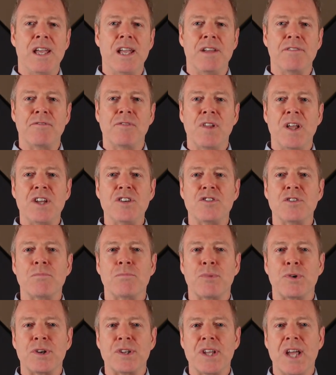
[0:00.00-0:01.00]
inflation
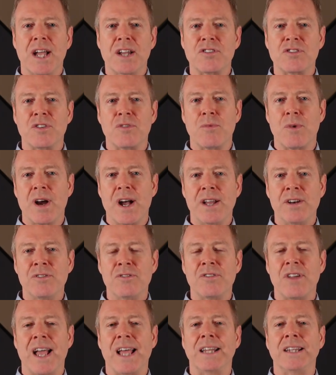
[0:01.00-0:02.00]
protection
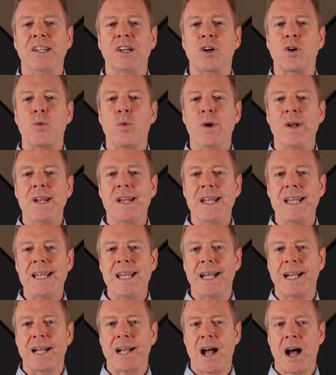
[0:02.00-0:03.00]
riders, and liquidity
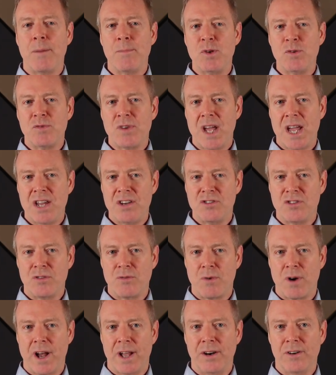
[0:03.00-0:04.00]
and
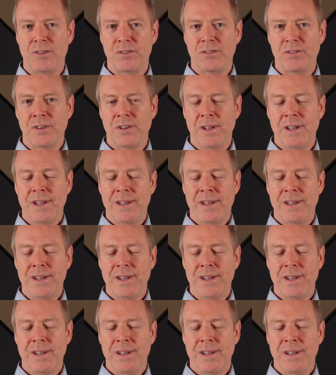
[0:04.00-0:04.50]
commutation riders.